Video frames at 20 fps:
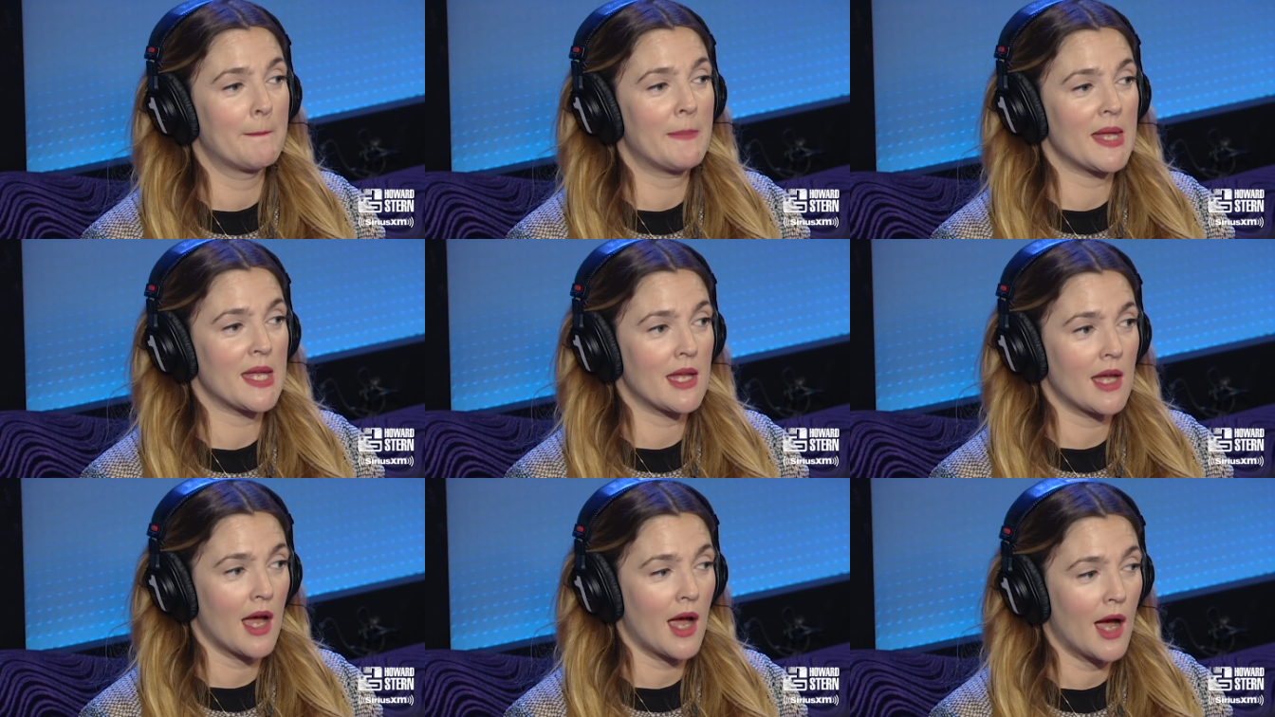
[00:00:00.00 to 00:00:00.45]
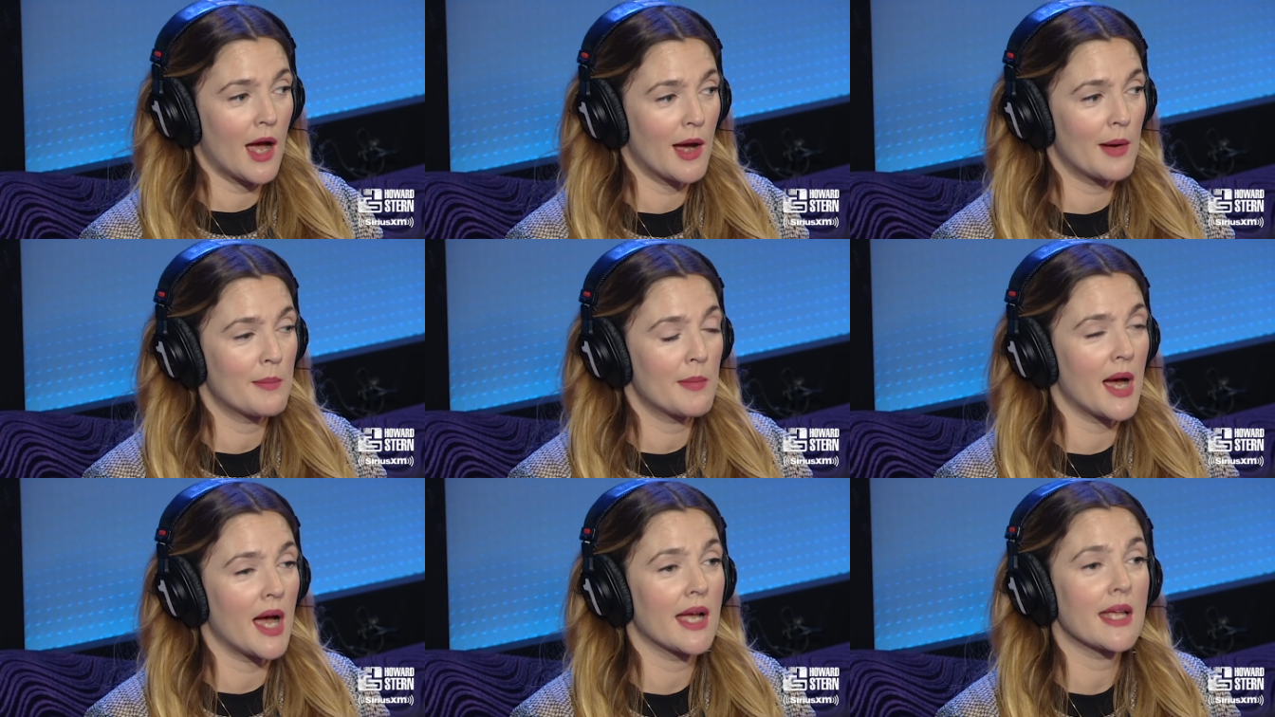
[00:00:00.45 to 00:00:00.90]

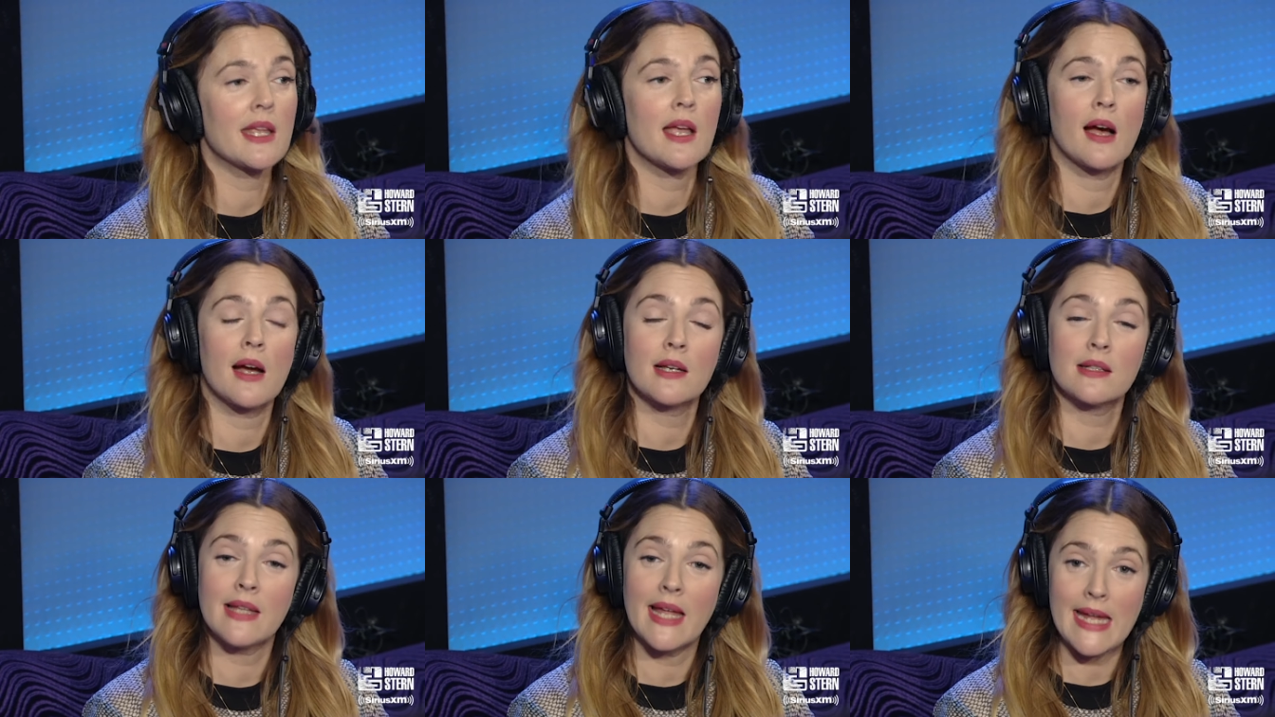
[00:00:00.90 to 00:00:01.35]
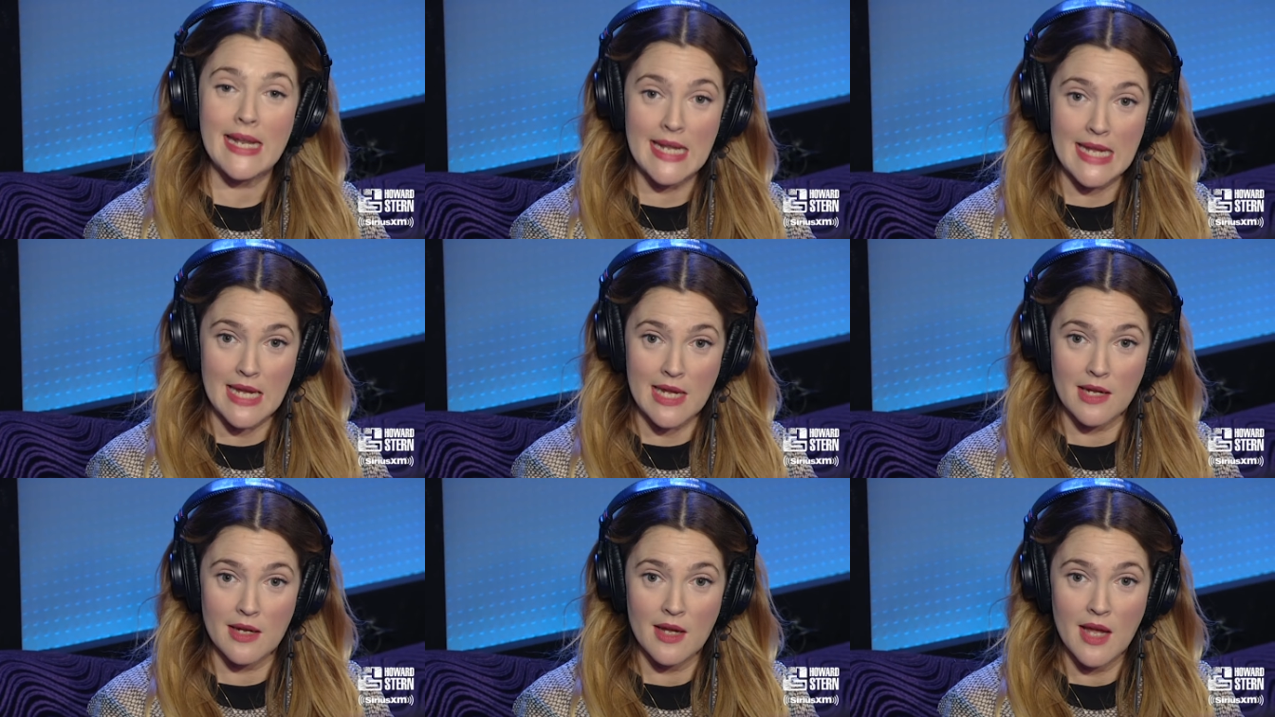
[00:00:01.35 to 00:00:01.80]
become a young
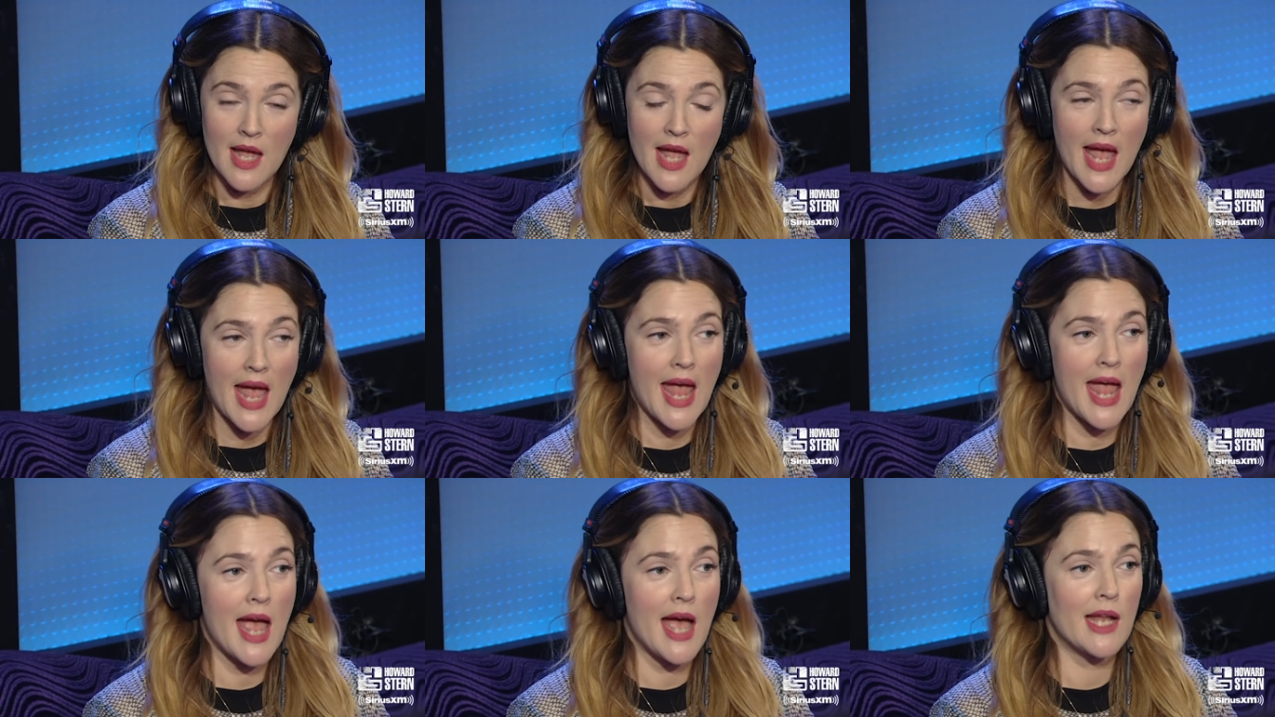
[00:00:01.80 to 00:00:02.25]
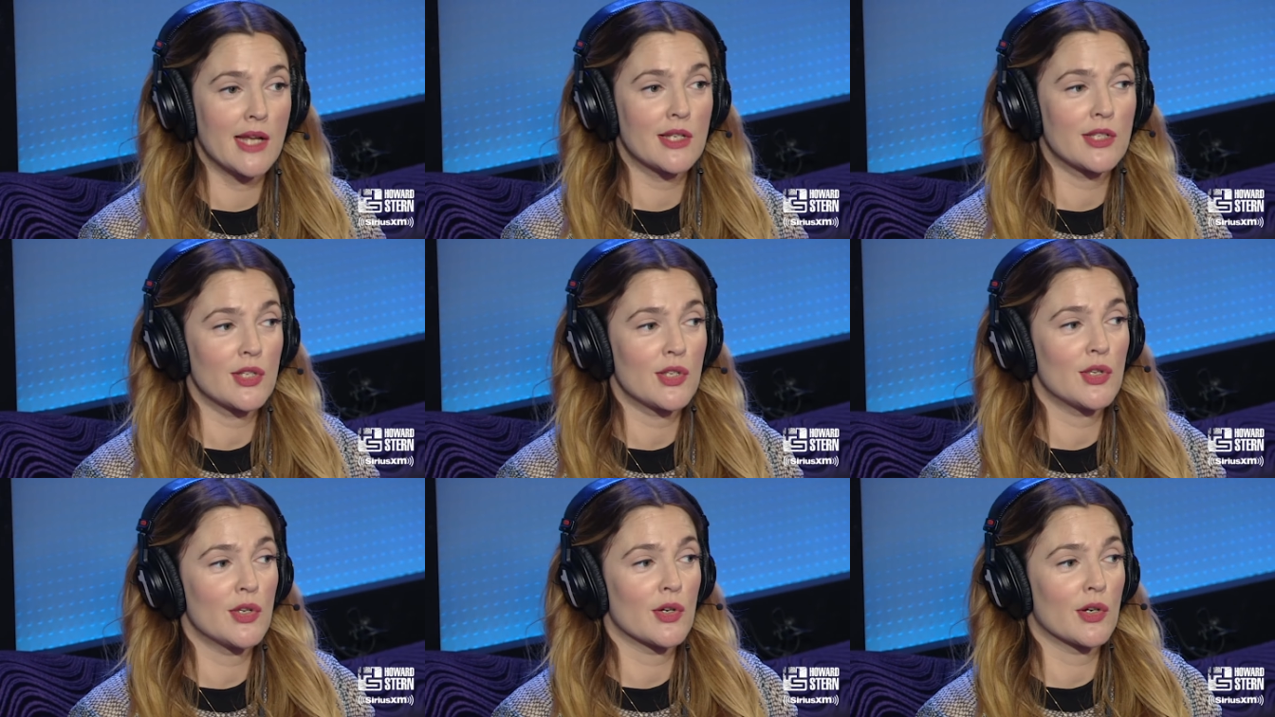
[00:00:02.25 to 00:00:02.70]
lady, right.
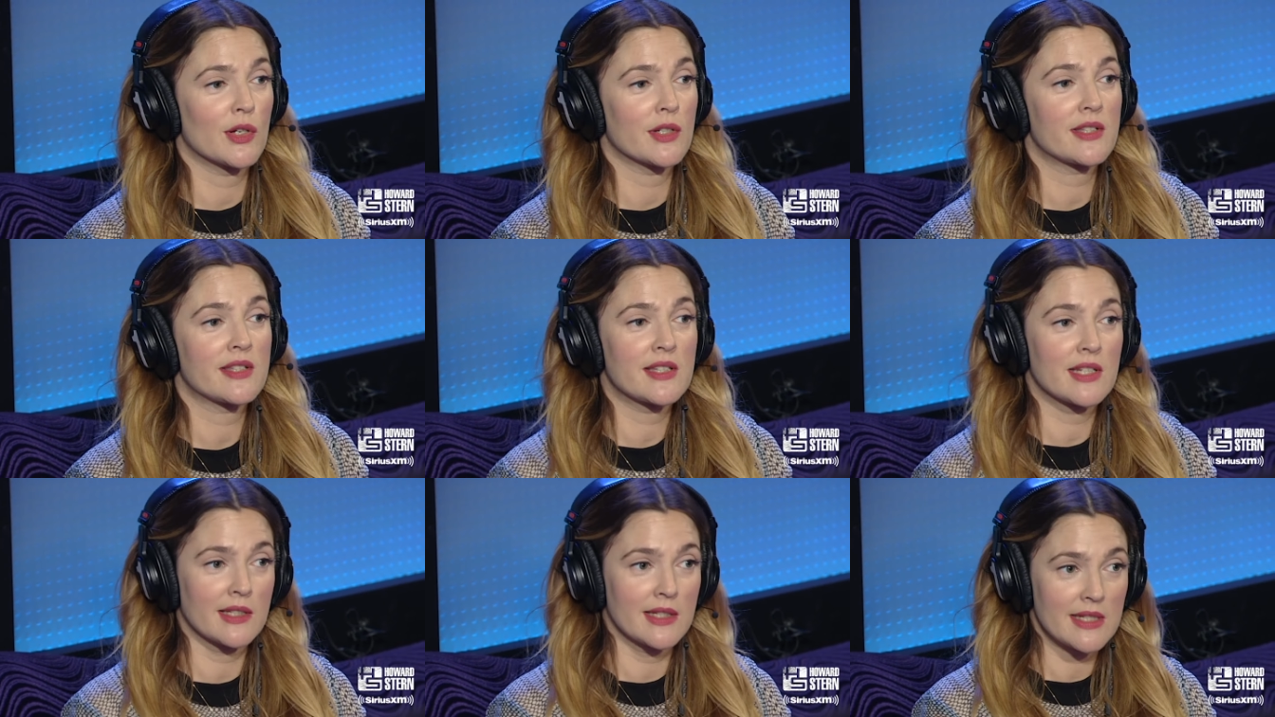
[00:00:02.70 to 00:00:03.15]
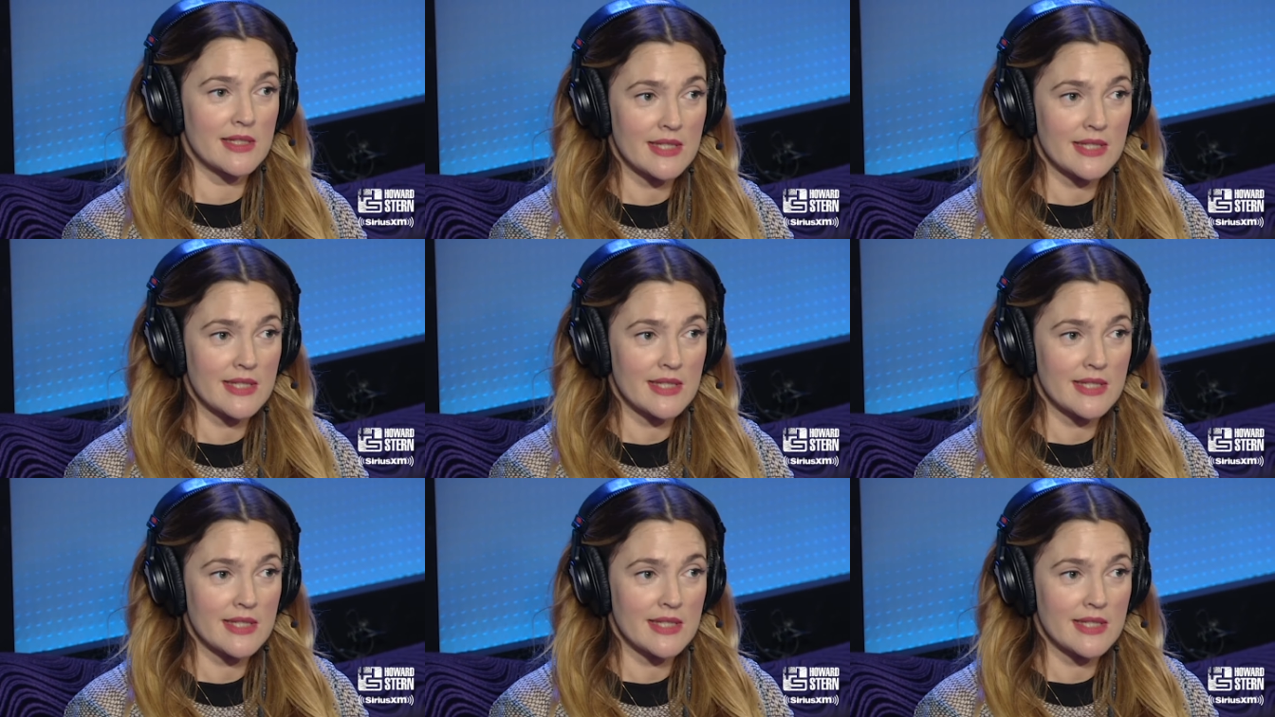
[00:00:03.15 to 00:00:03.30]
and you're still a